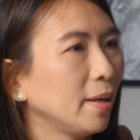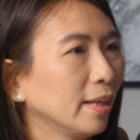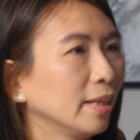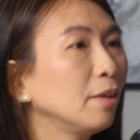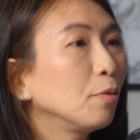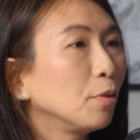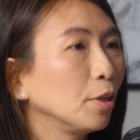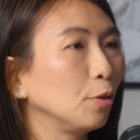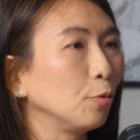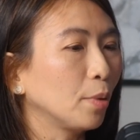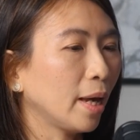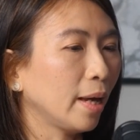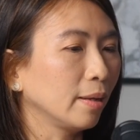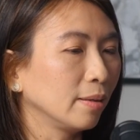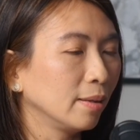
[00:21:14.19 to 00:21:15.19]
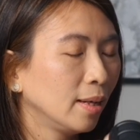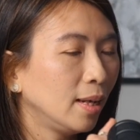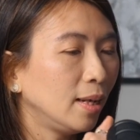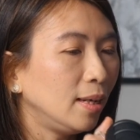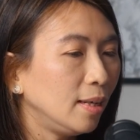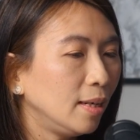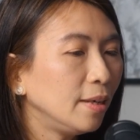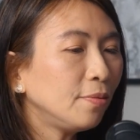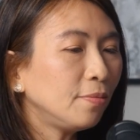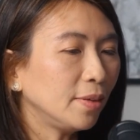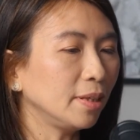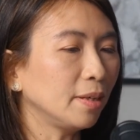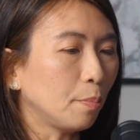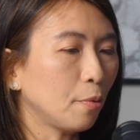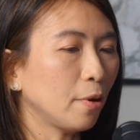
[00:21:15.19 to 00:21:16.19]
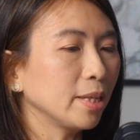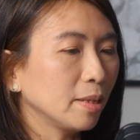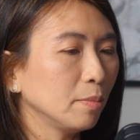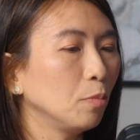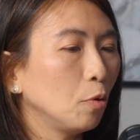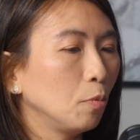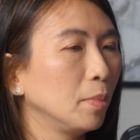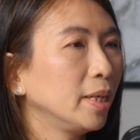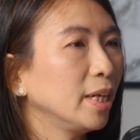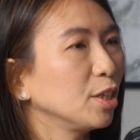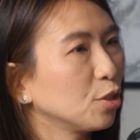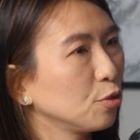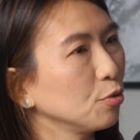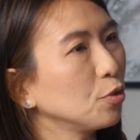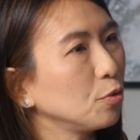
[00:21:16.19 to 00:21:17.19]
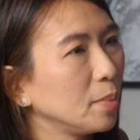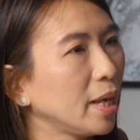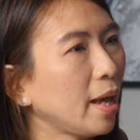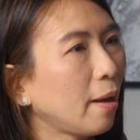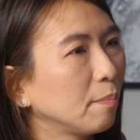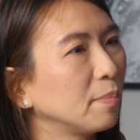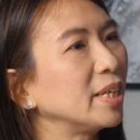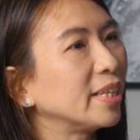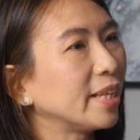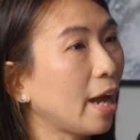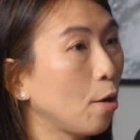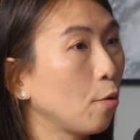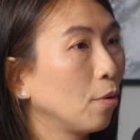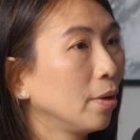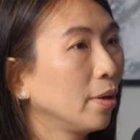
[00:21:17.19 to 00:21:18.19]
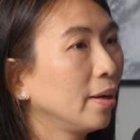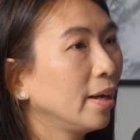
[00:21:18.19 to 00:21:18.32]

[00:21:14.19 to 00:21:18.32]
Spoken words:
I think you can live in the present moment and choose to be happy now.